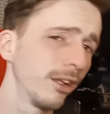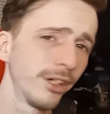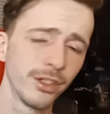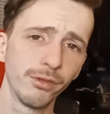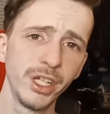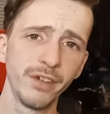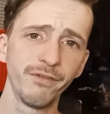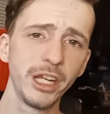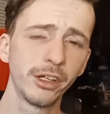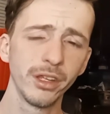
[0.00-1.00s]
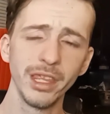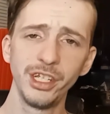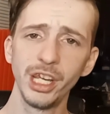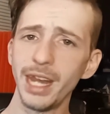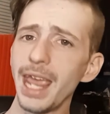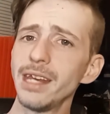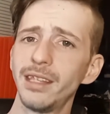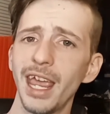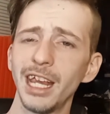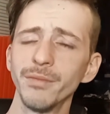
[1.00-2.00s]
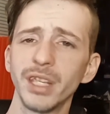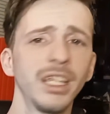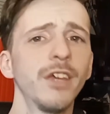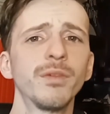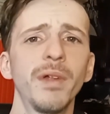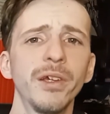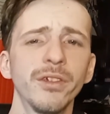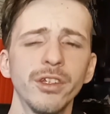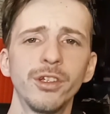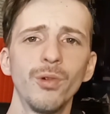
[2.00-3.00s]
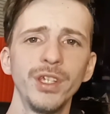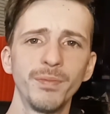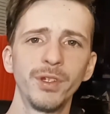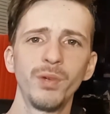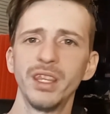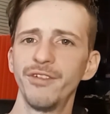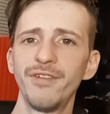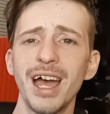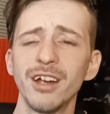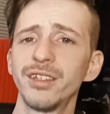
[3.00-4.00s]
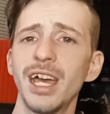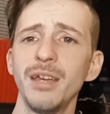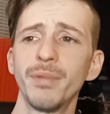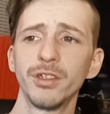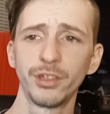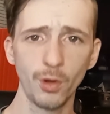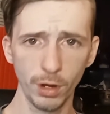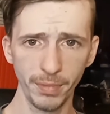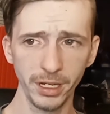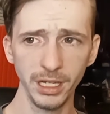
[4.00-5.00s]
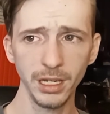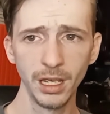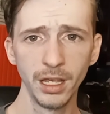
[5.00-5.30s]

is the region featured in the Gen 8 games and gives players the choice between the Fire-type Scorbunny,